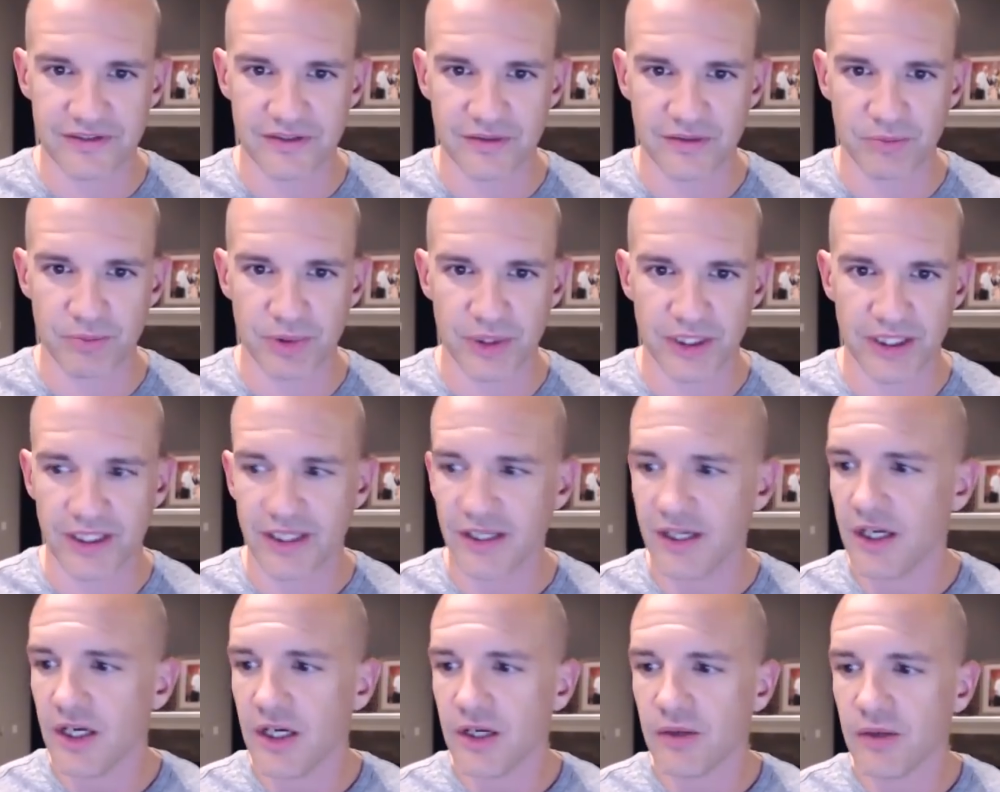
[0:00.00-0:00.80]
can be.
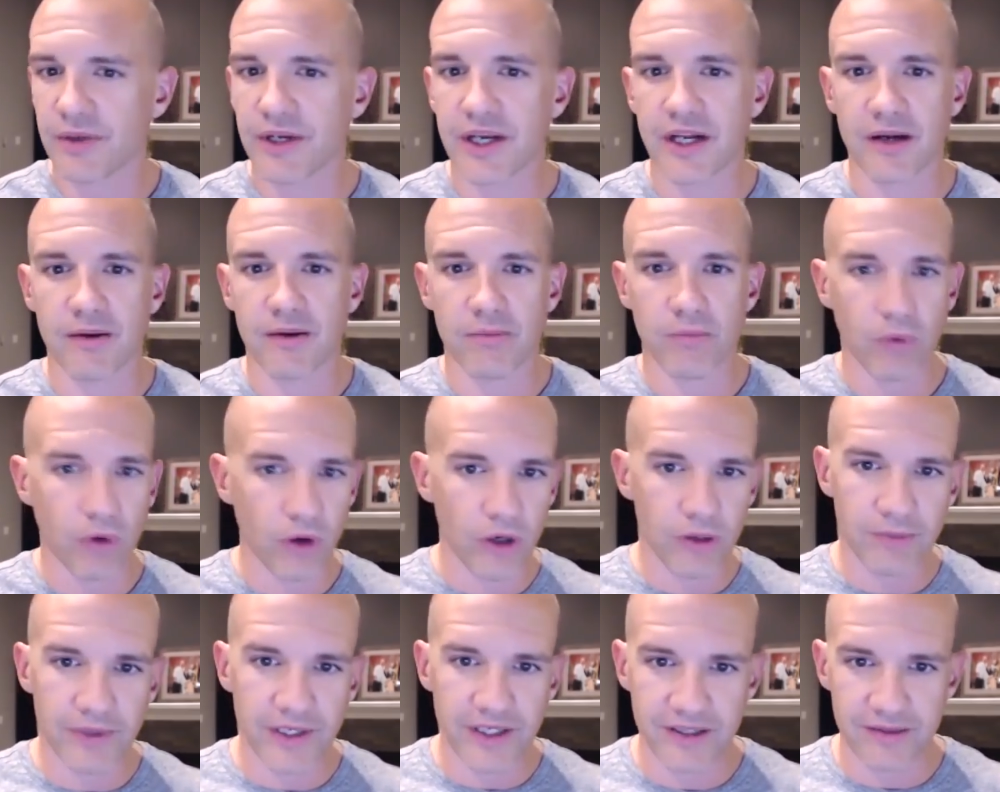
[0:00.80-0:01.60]
We got a
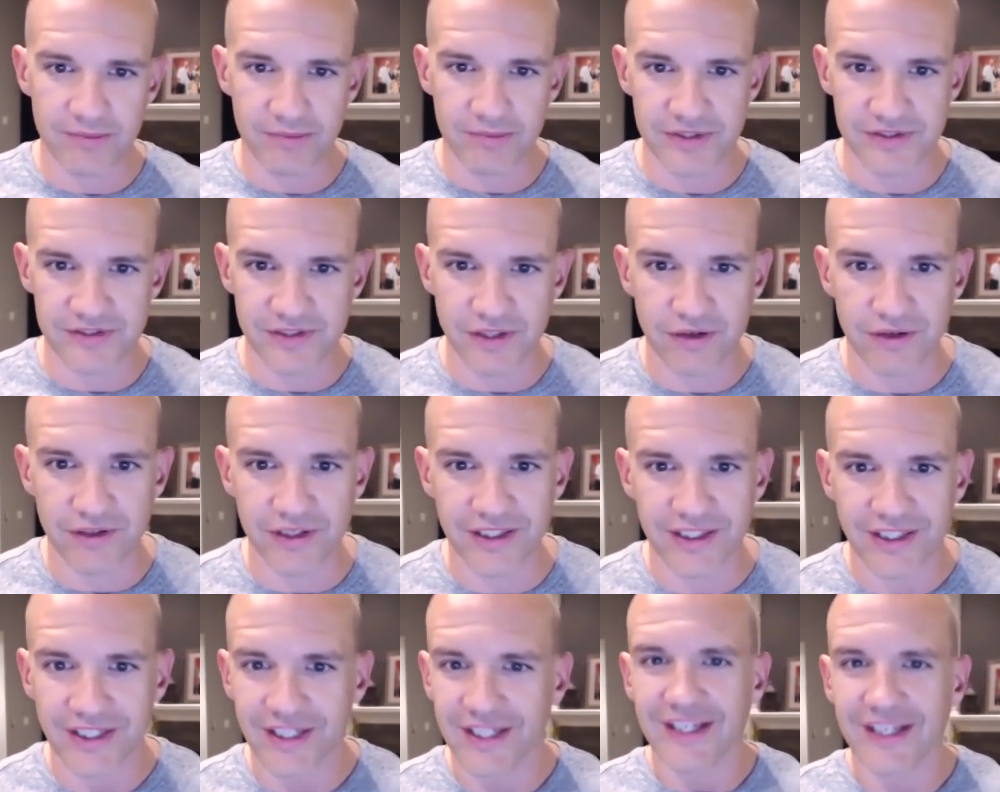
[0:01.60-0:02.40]
Mormon in
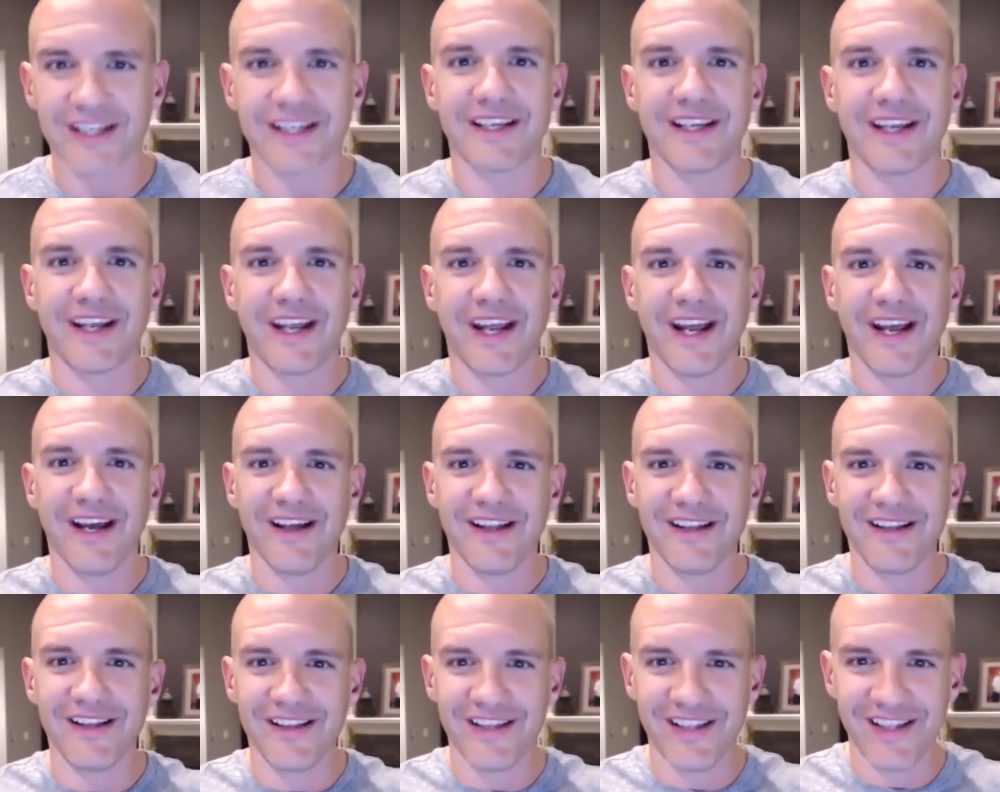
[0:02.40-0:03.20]
Missouri
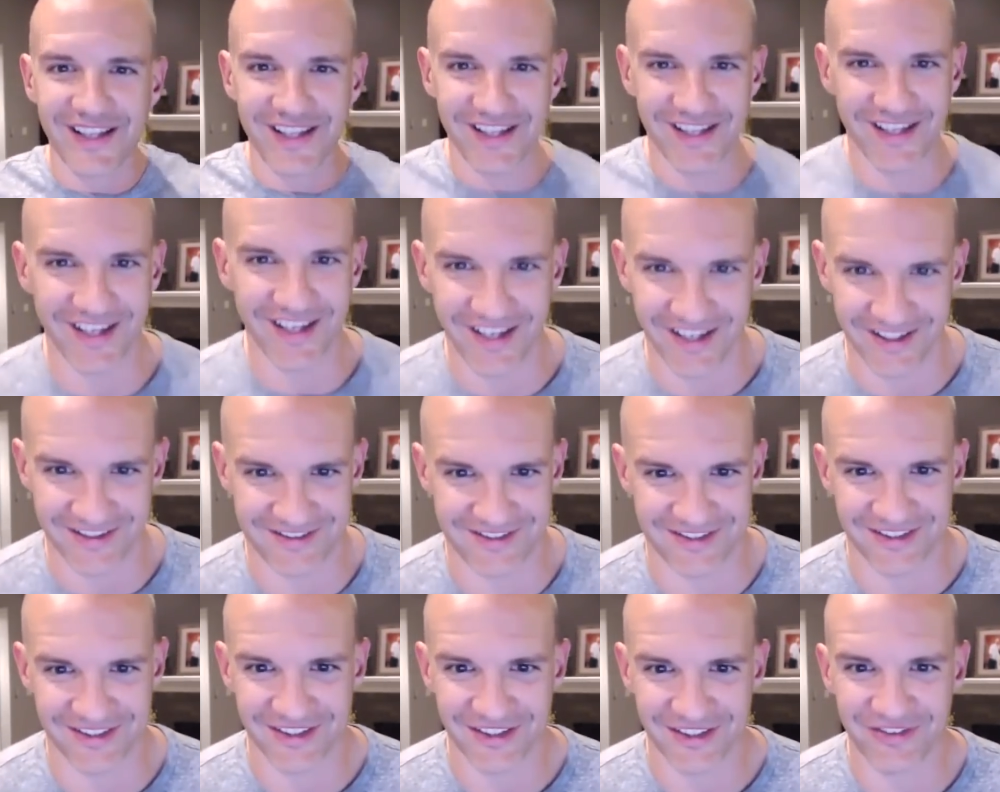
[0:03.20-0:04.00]
killing it,
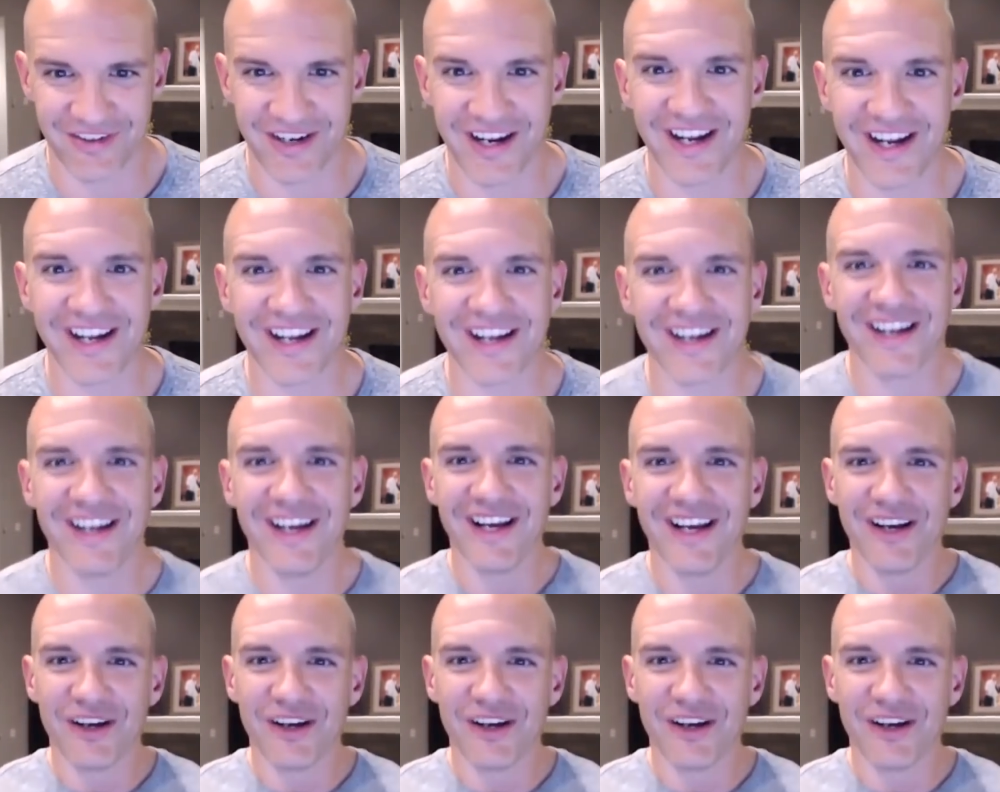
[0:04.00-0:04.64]
right?